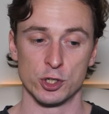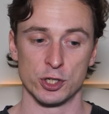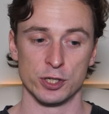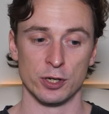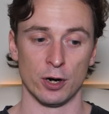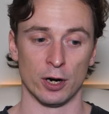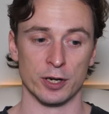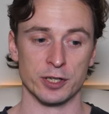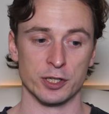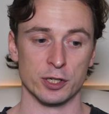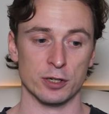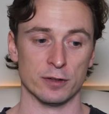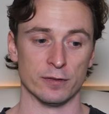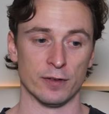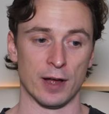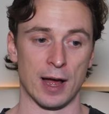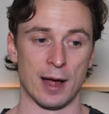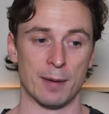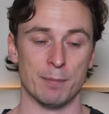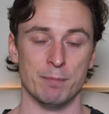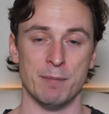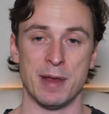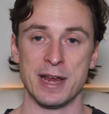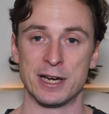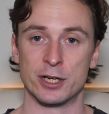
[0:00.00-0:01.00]
to the idea of
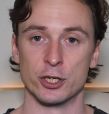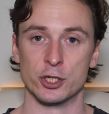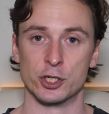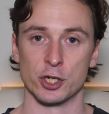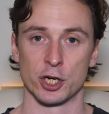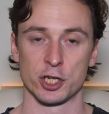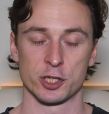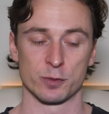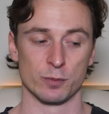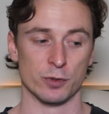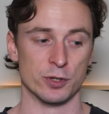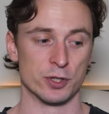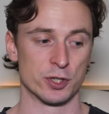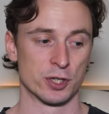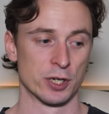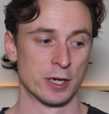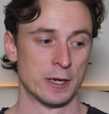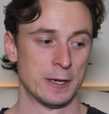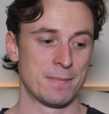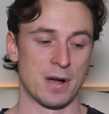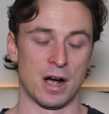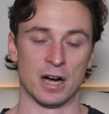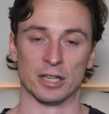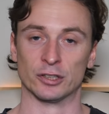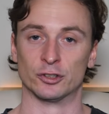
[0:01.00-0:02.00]
that, make adjustments,
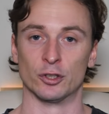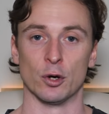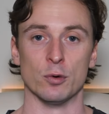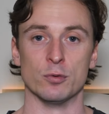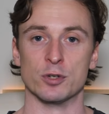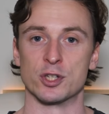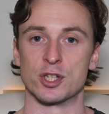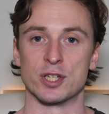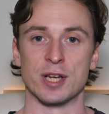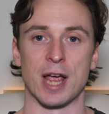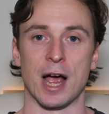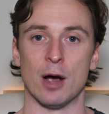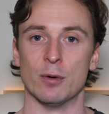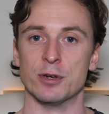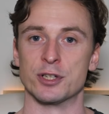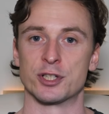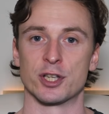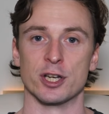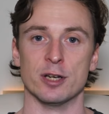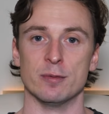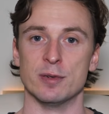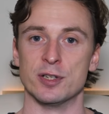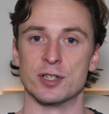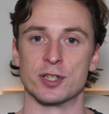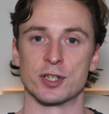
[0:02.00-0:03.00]
I don't see how he's
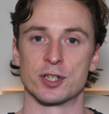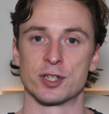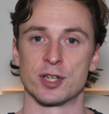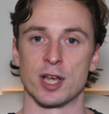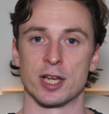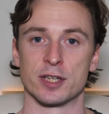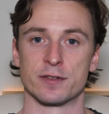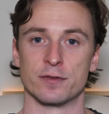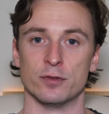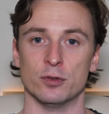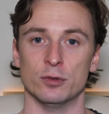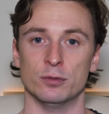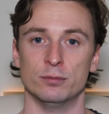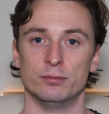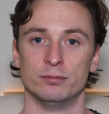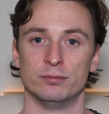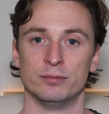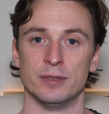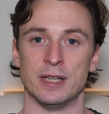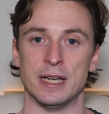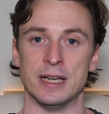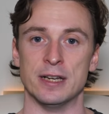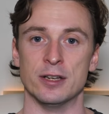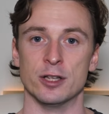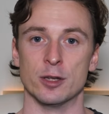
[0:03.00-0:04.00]
going to be successful
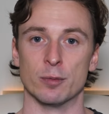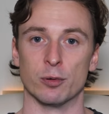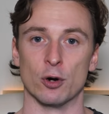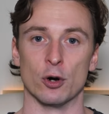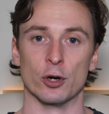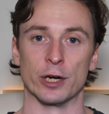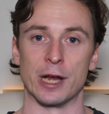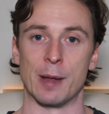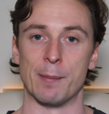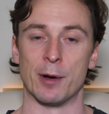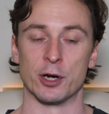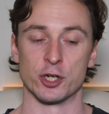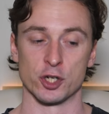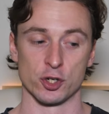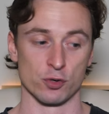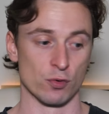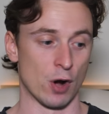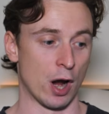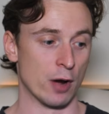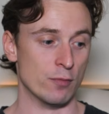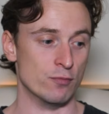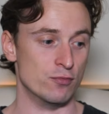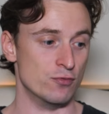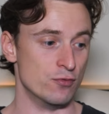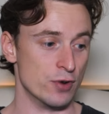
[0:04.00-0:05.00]
in the pro game. I
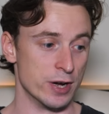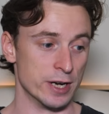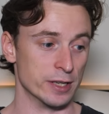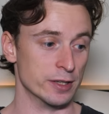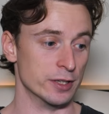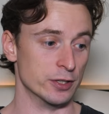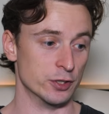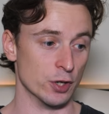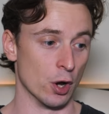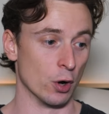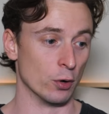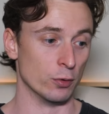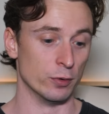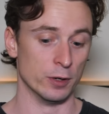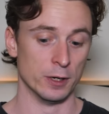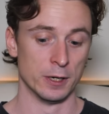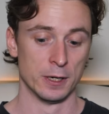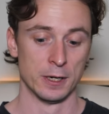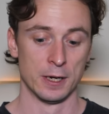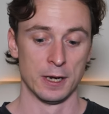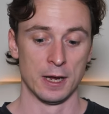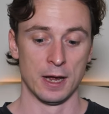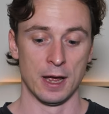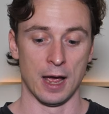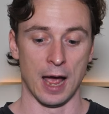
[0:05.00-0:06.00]
really don't.
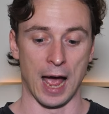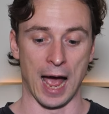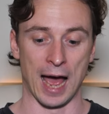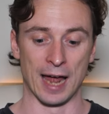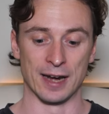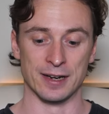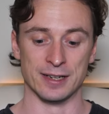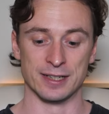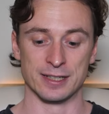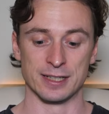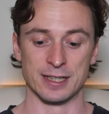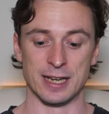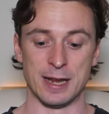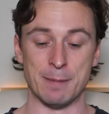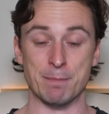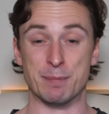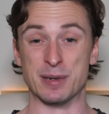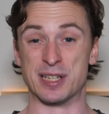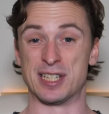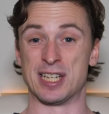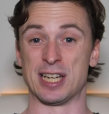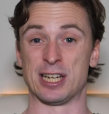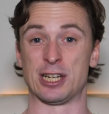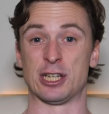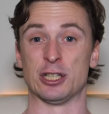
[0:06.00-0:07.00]
And in
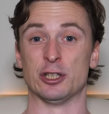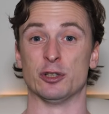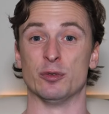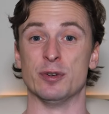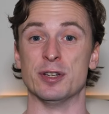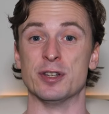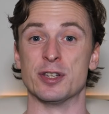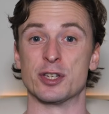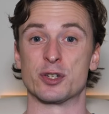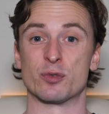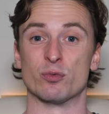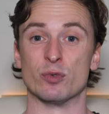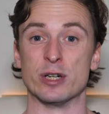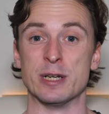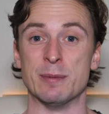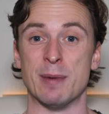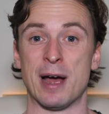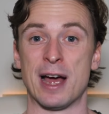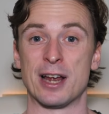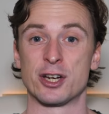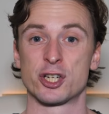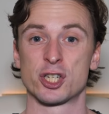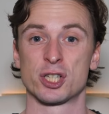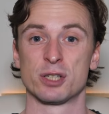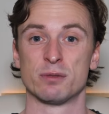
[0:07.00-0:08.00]
particular in this
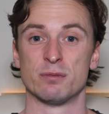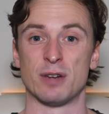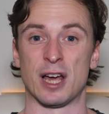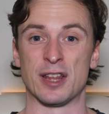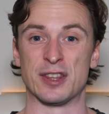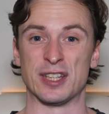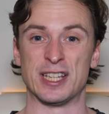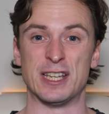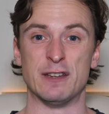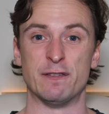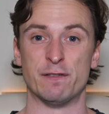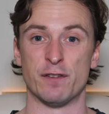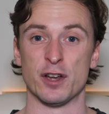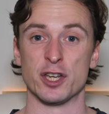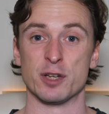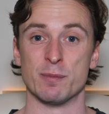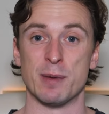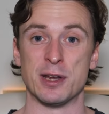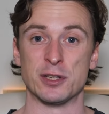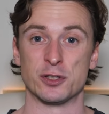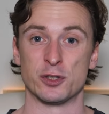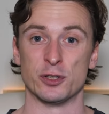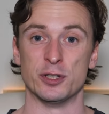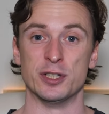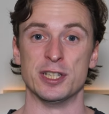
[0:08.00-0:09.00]
rematch, I think he
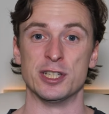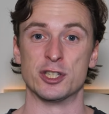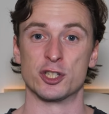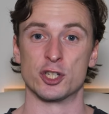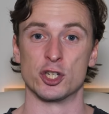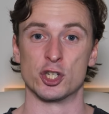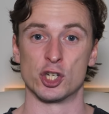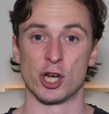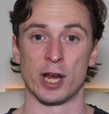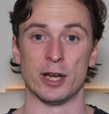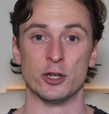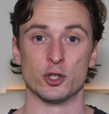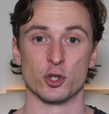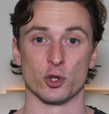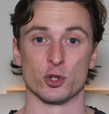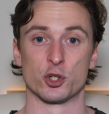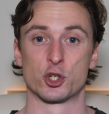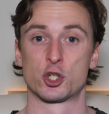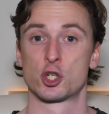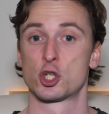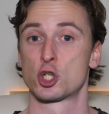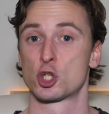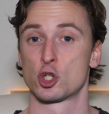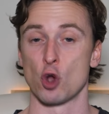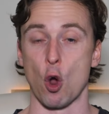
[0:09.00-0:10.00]
fundamentally needs to change on
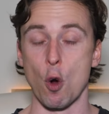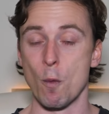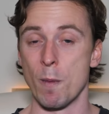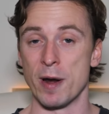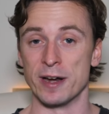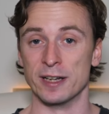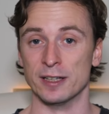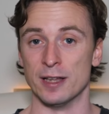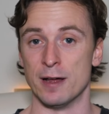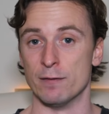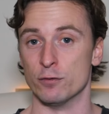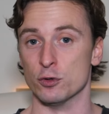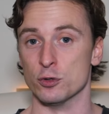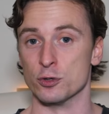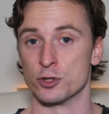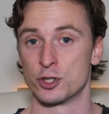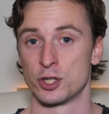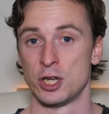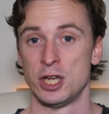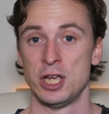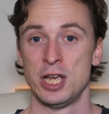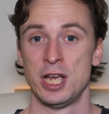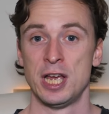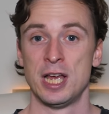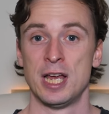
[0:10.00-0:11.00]
so many levels.
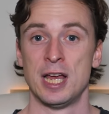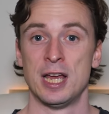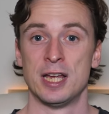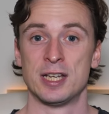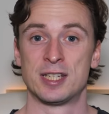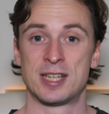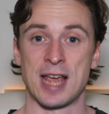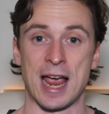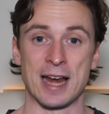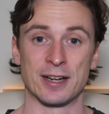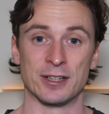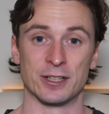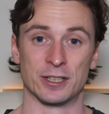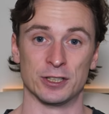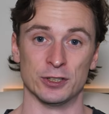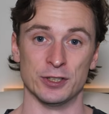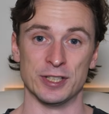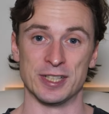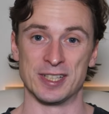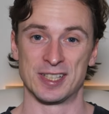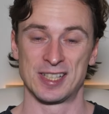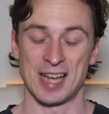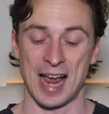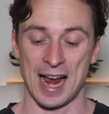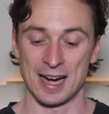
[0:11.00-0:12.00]
Technically,
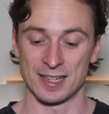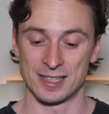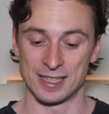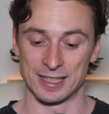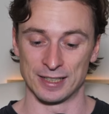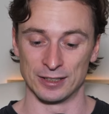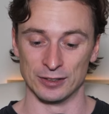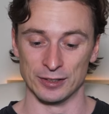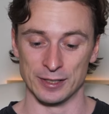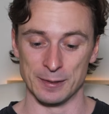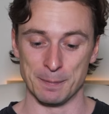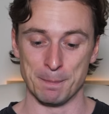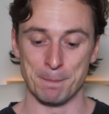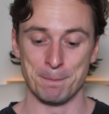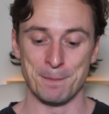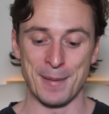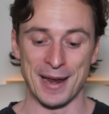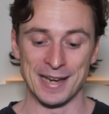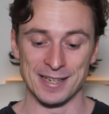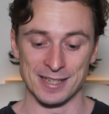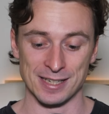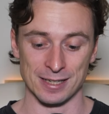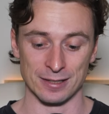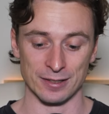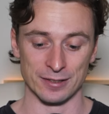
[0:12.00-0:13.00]
tactically,
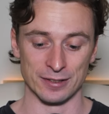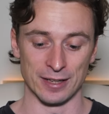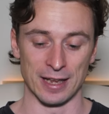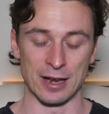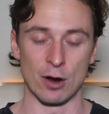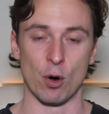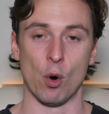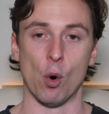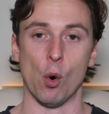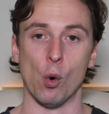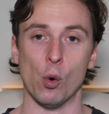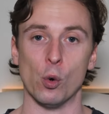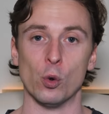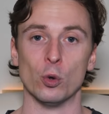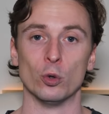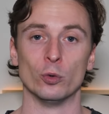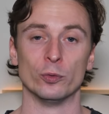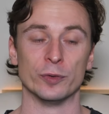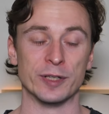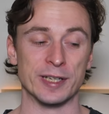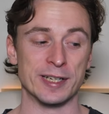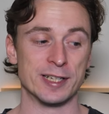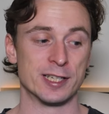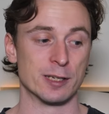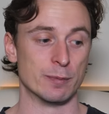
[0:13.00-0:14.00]
mentally, they all
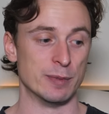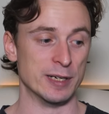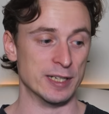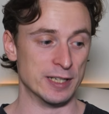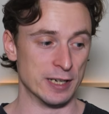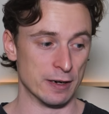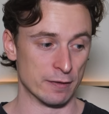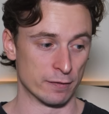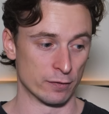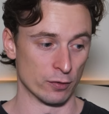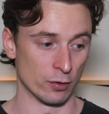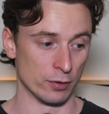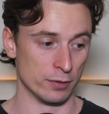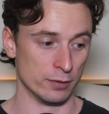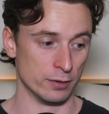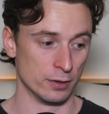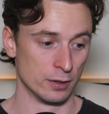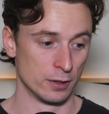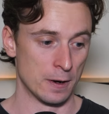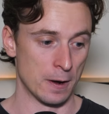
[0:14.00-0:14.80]
need to be different.